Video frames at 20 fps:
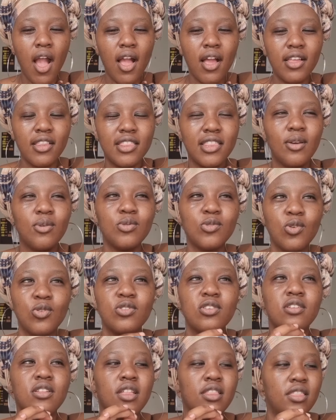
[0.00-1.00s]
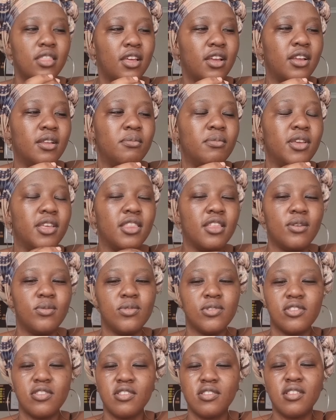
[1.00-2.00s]
there was also that thing in me that was
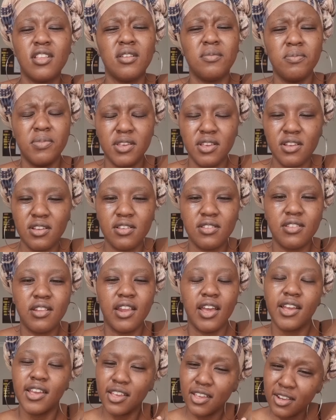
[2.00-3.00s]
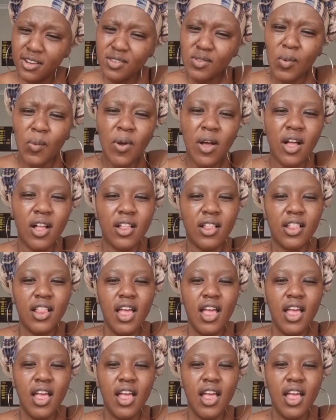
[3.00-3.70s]
just that peace. Like, it is well.